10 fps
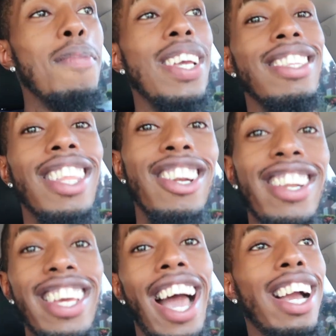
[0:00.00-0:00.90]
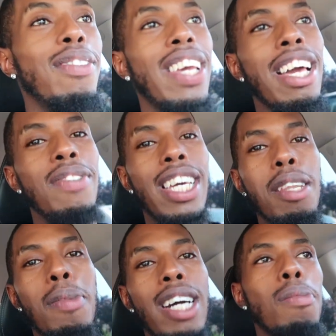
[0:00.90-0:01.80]
that means literally I could be having
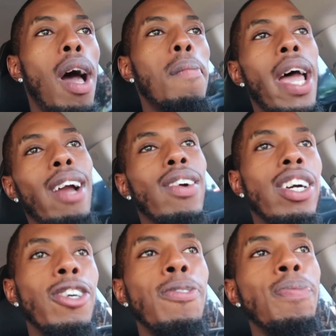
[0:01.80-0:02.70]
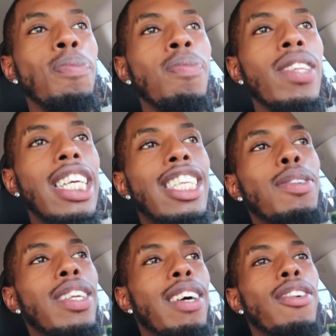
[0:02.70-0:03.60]
anybody in my background and
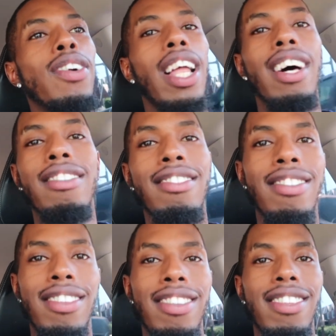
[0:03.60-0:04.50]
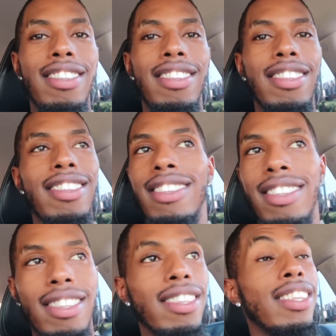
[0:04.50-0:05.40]
she would never realize.
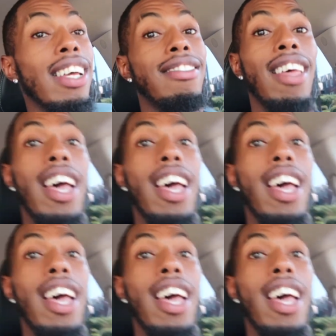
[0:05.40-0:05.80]
That's